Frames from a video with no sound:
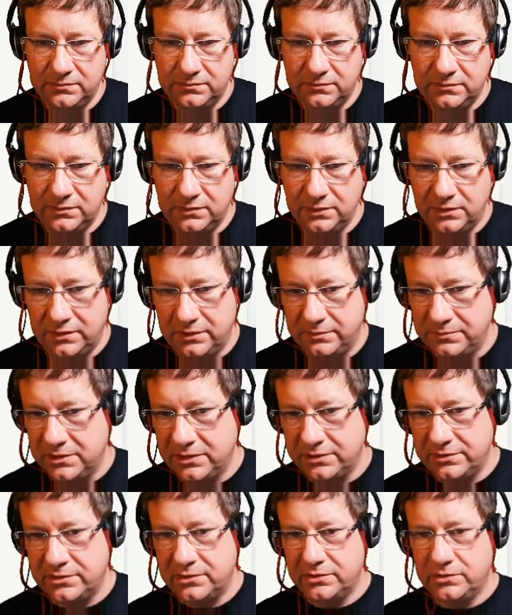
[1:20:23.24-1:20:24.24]
And I'm going
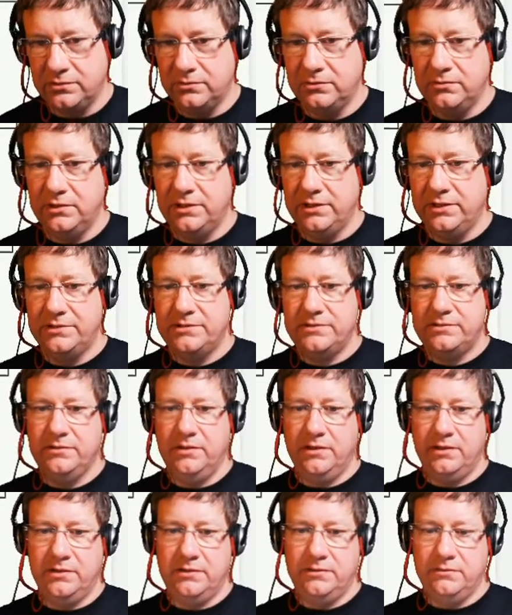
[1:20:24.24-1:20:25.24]
to call it,
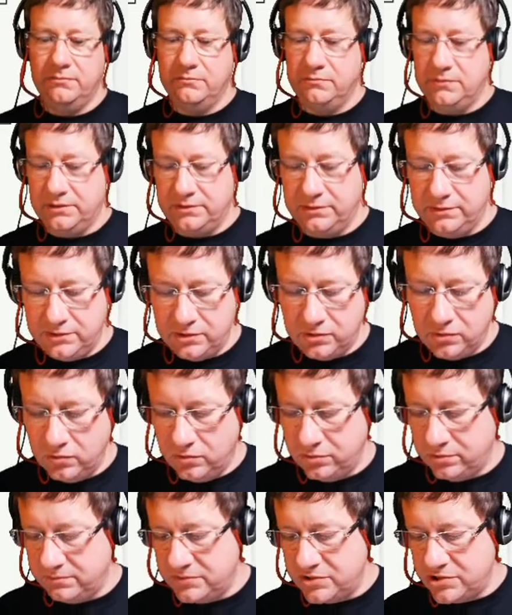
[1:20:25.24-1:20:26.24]
I'm going to call
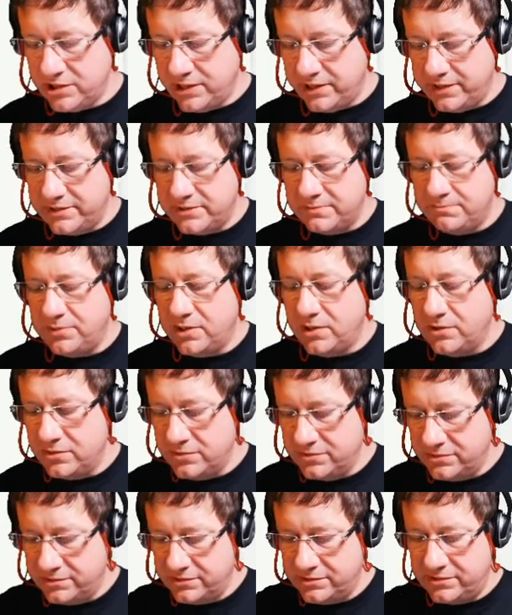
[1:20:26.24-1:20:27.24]
them jade
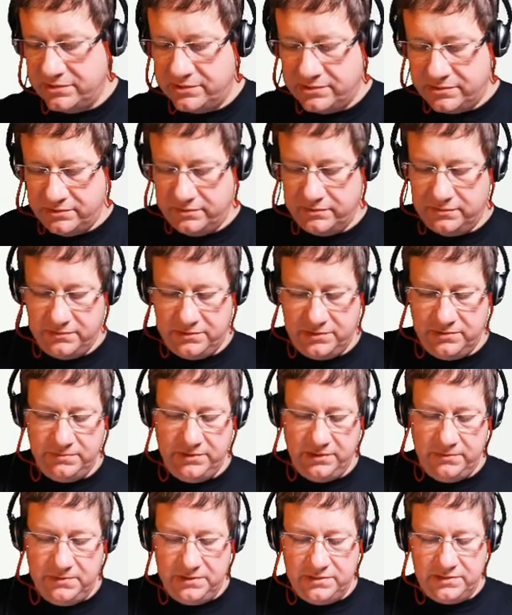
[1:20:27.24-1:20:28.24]
bones to be a
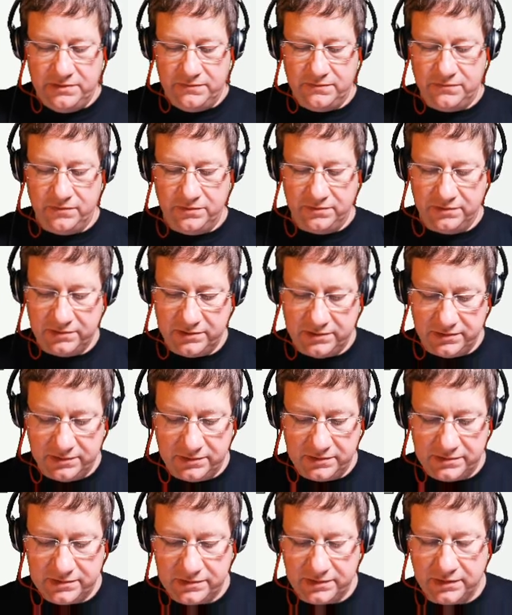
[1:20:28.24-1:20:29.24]
bit different, because
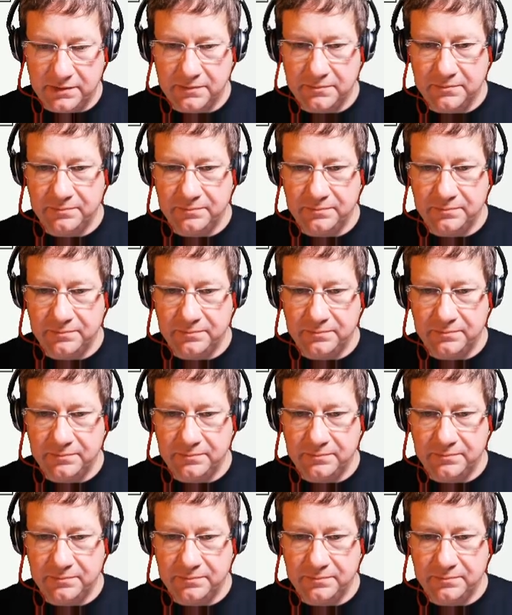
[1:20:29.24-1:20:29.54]
so